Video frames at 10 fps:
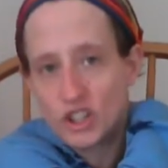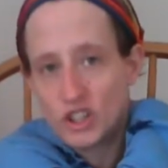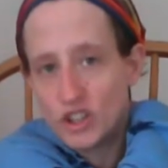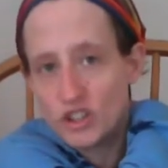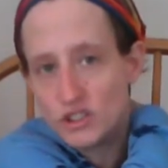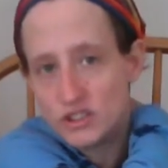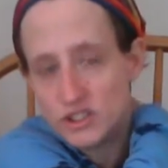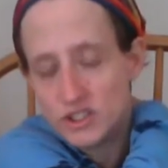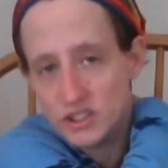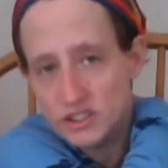
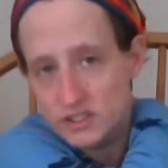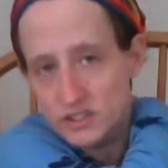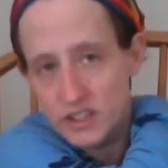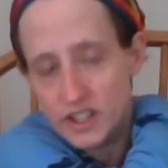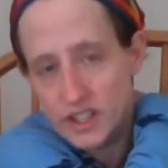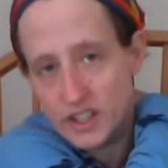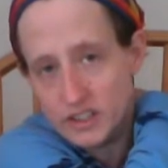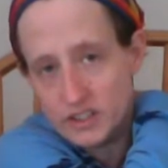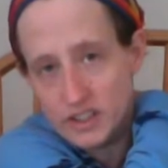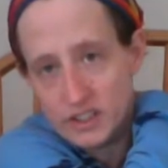cults, and
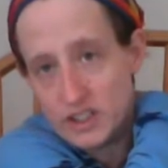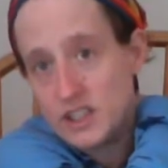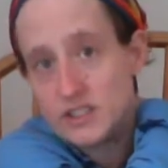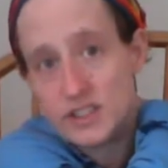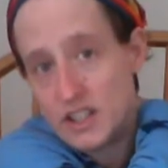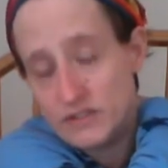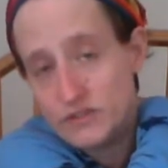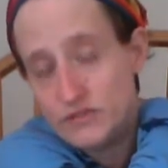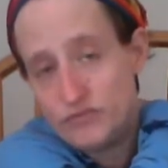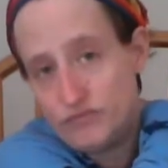at least
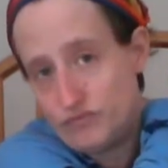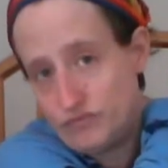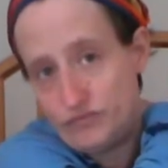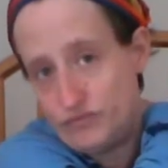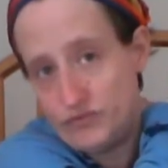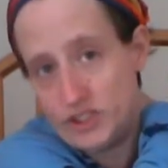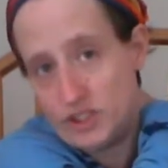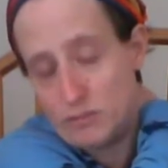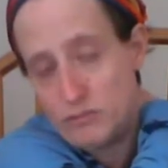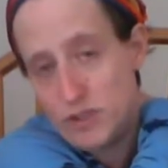have
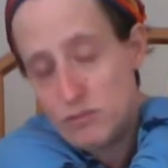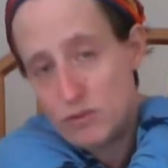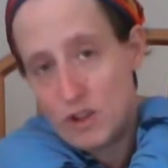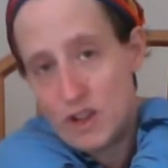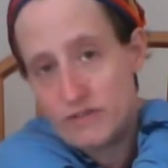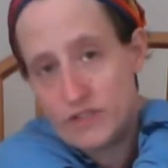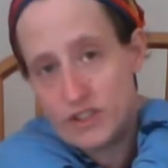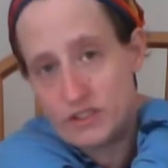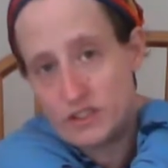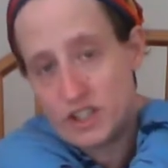some people I
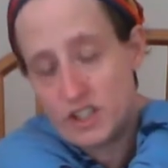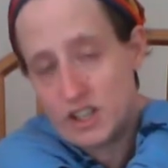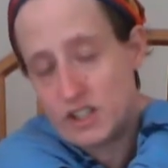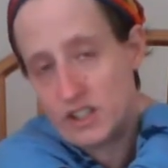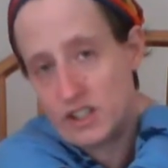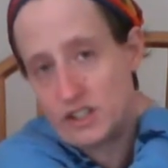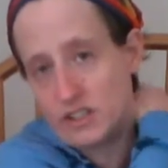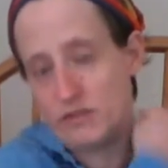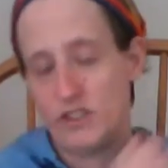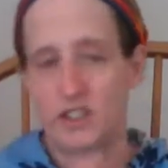felt like I
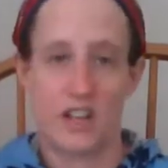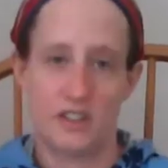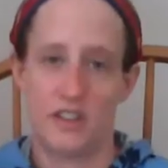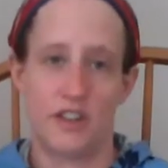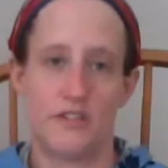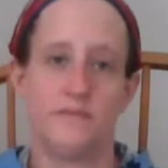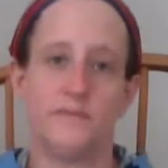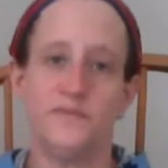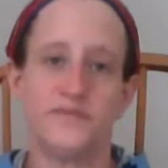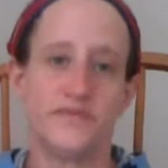connected with? I don't know.
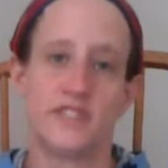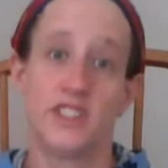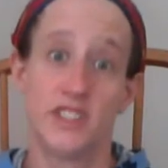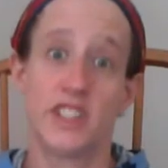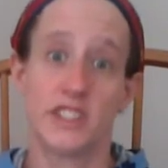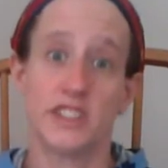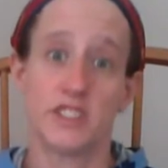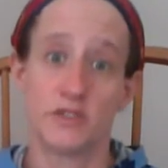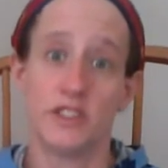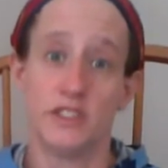
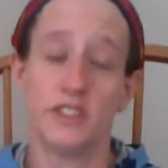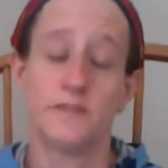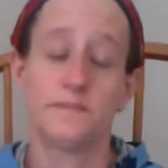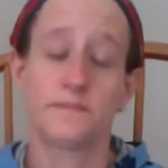Sickness, really.